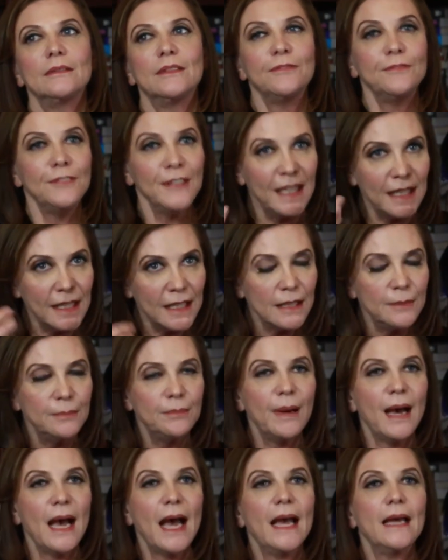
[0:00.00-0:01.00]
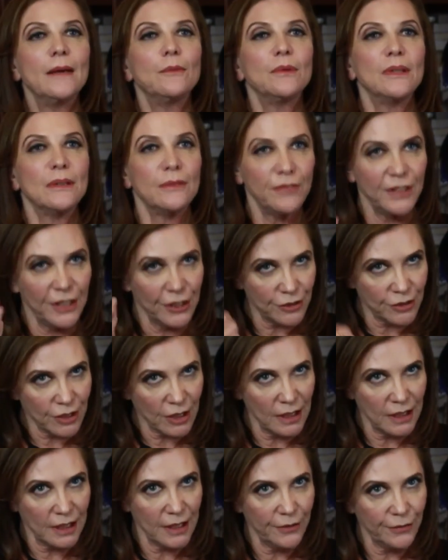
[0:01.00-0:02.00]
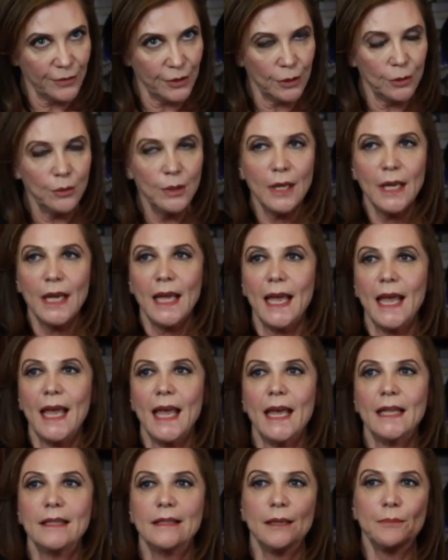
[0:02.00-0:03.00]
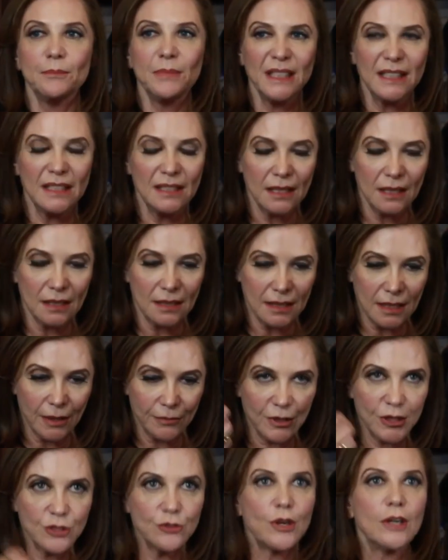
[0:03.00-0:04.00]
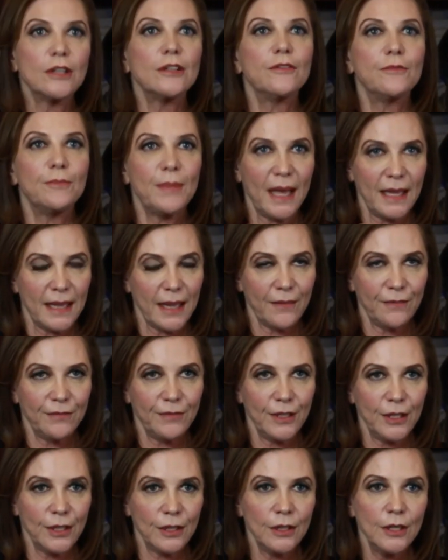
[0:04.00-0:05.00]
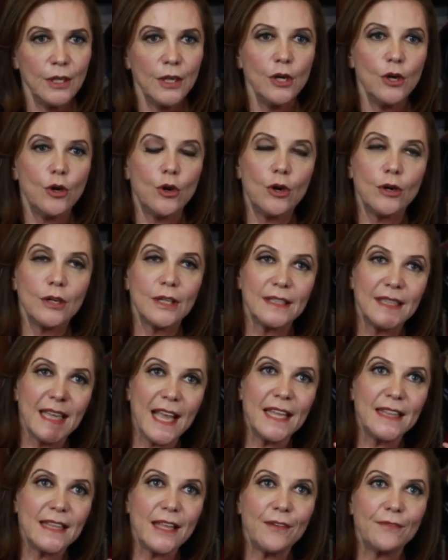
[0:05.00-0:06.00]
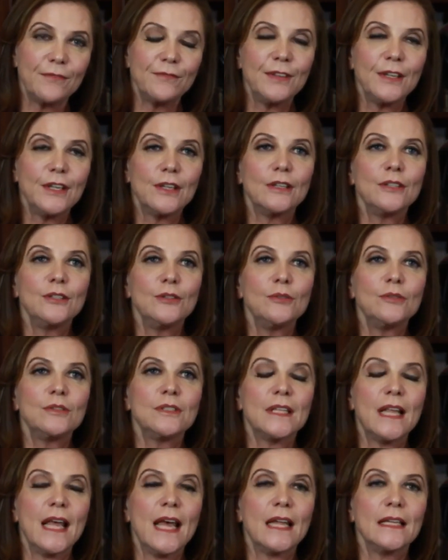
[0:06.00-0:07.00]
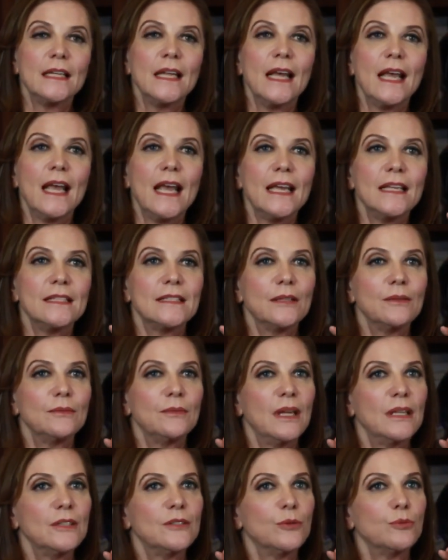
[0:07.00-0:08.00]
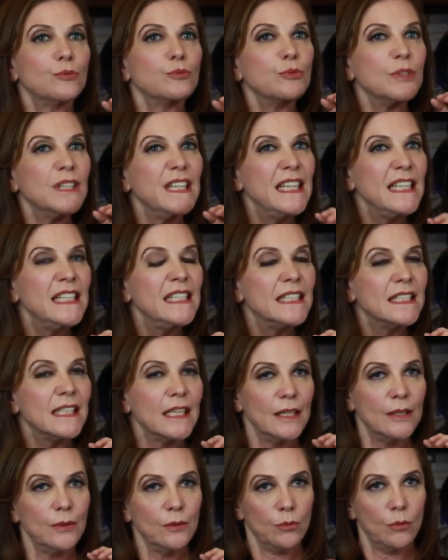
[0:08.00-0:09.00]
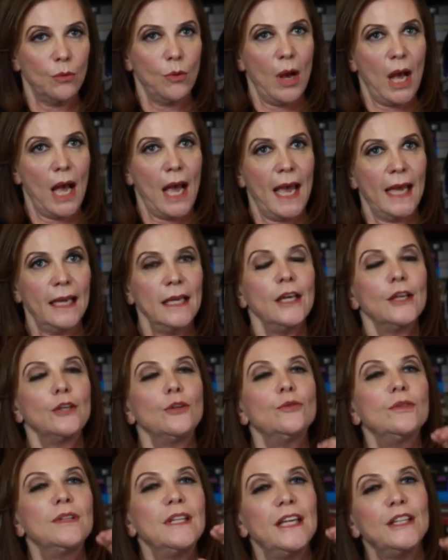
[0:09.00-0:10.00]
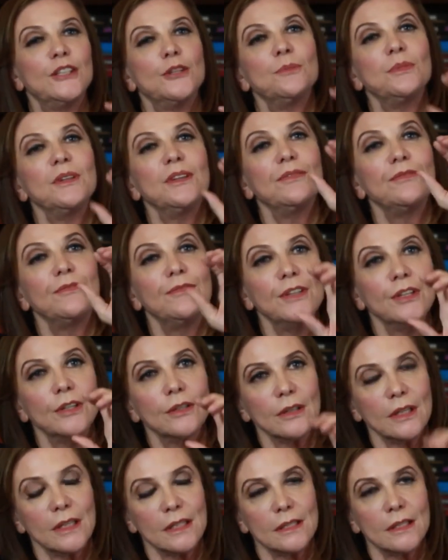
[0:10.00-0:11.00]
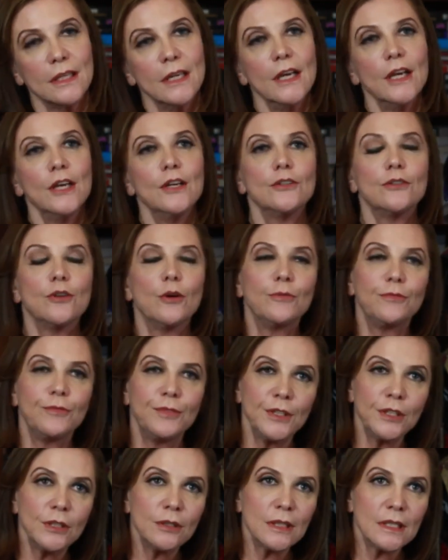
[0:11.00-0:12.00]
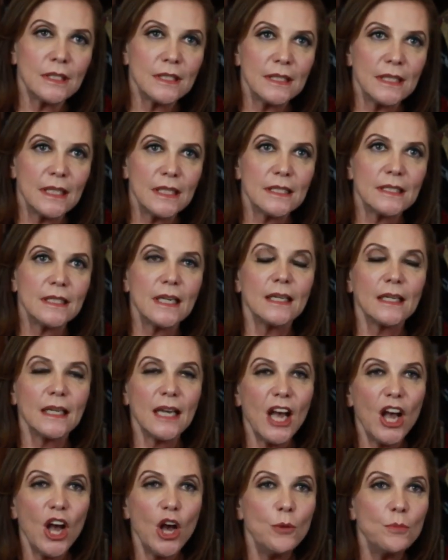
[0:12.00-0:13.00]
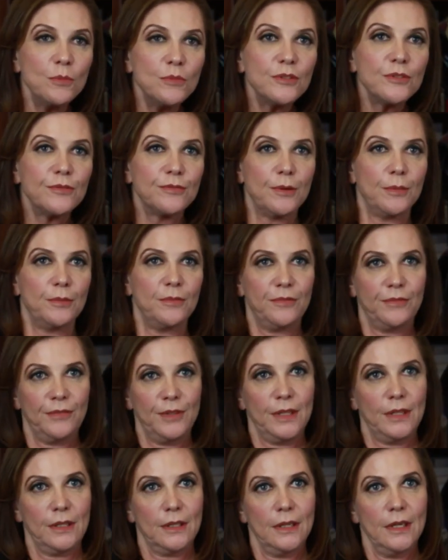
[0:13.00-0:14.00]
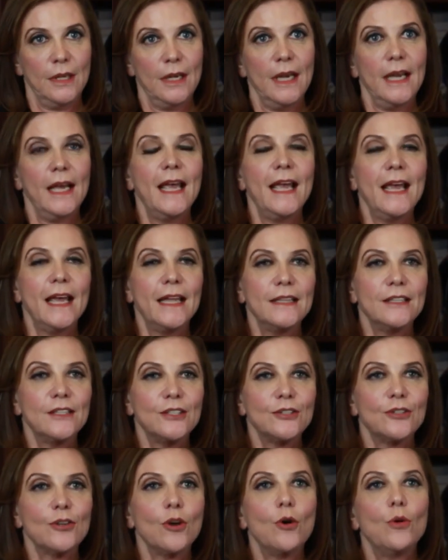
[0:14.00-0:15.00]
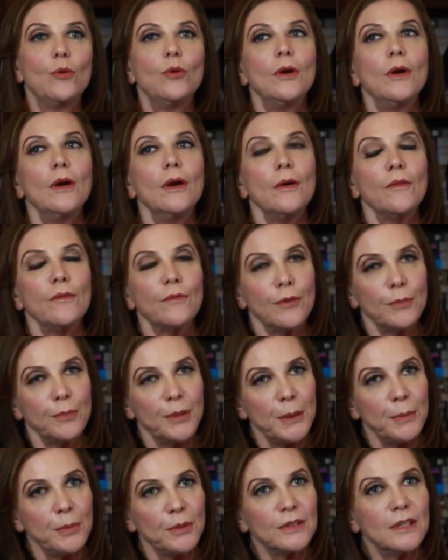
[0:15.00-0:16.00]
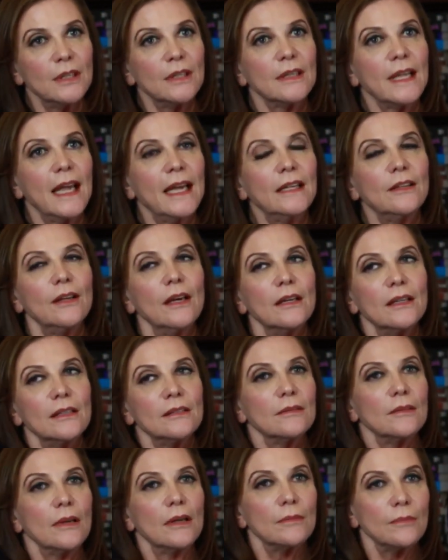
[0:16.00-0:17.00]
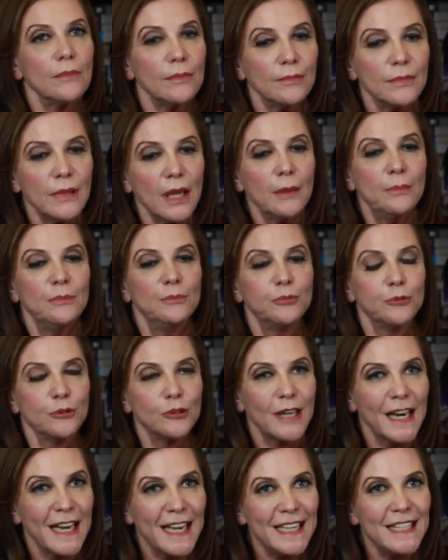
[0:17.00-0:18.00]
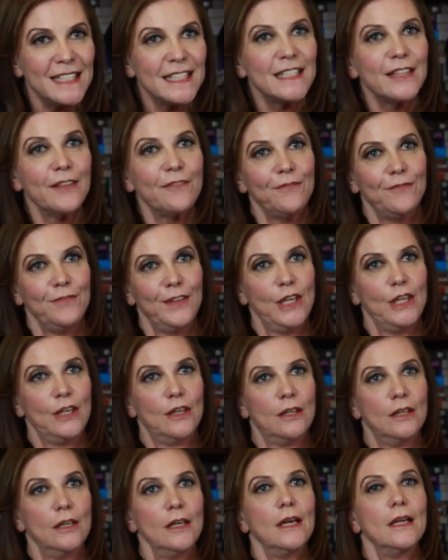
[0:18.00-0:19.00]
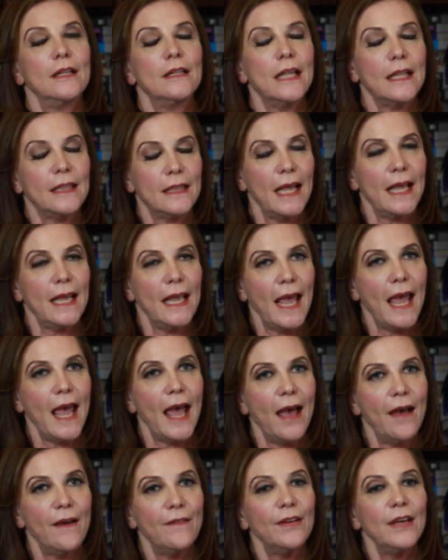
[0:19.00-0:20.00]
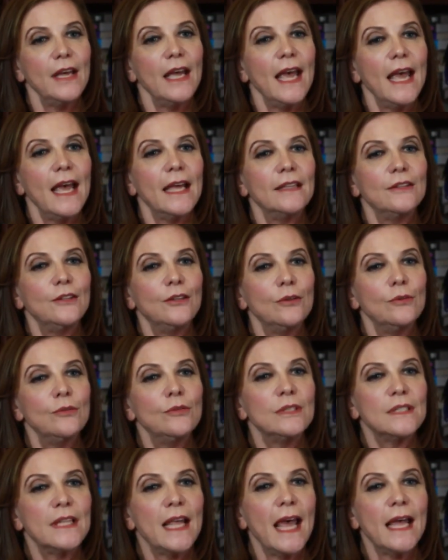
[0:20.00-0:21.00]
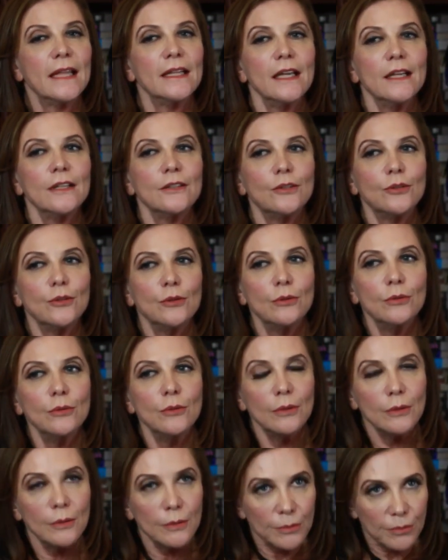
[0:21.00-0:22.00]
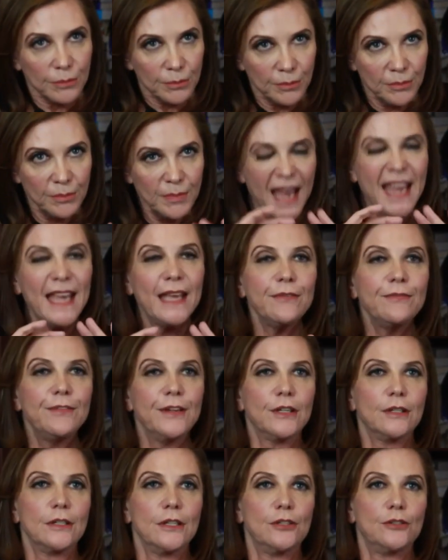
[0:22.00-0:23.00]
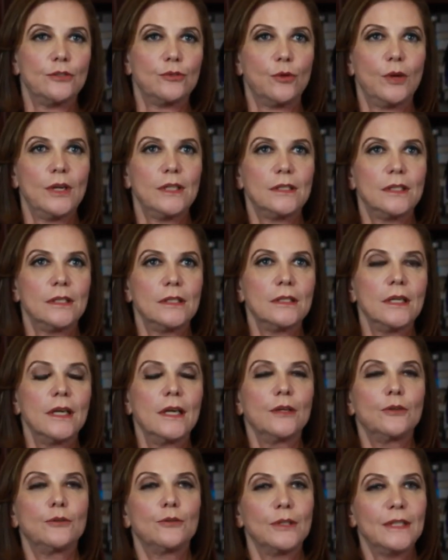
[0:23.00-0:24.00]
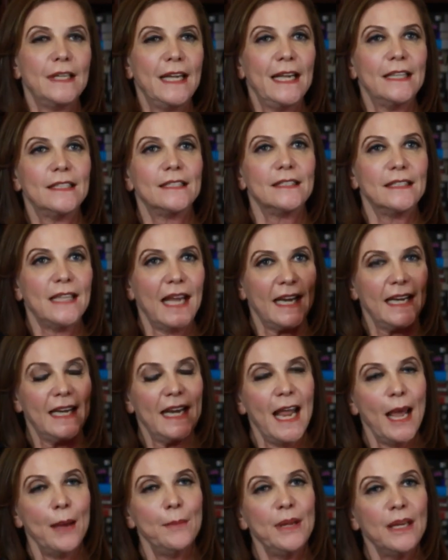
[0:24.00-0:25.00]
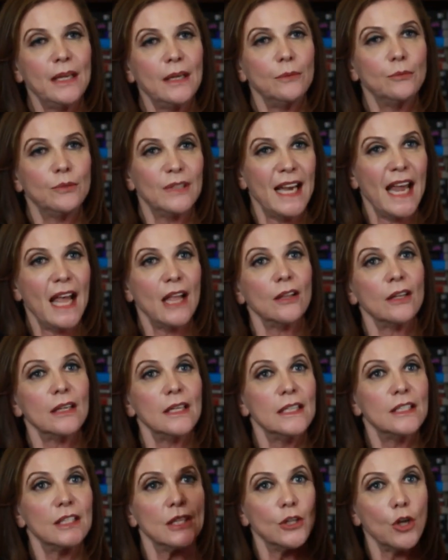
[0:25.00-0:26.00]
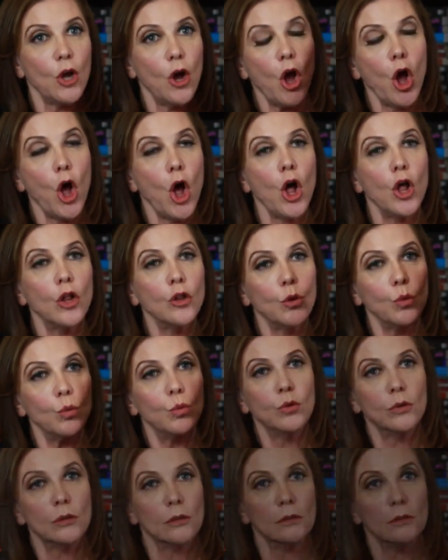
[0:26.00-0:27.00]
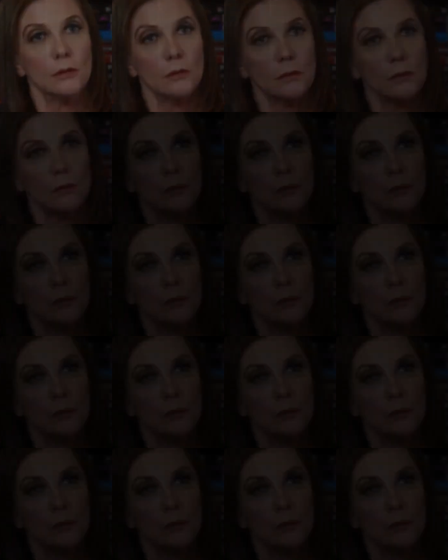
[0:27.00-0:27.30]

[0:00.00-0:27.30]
defeated by what fear is going to give you, and be self-destructive by that fear, or you take that fear and use that as the reason why you need to be fearless. So fearlessness comes from fear, and so for people to like embrace the fear that they have and use that to make fearless choices creates dynamic realities in all worlds.